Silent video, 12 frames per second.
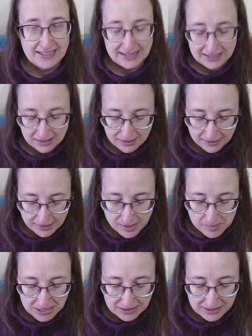And
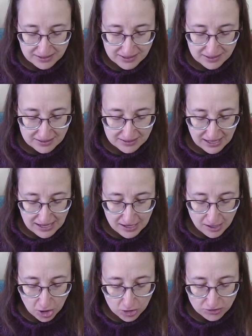this is
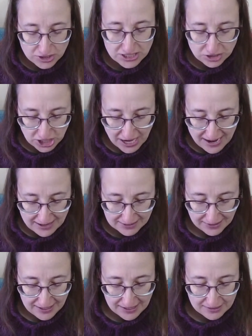a garter stitch hat,
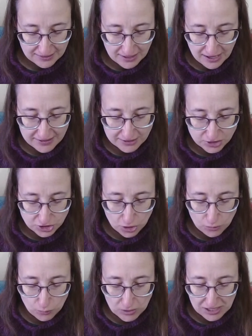and I
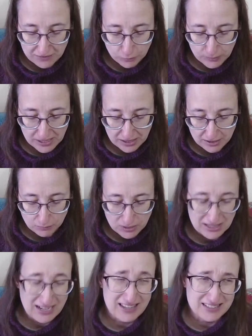don't want to give away,
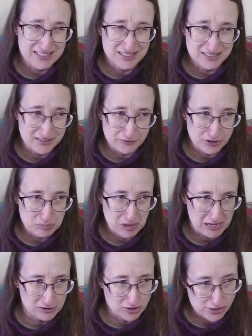well, I guess it is a free
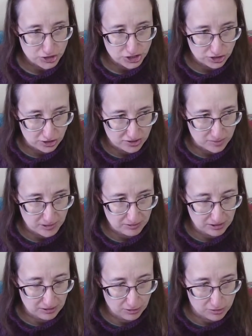pattern, and she talks about
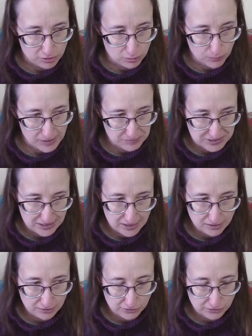it on her website.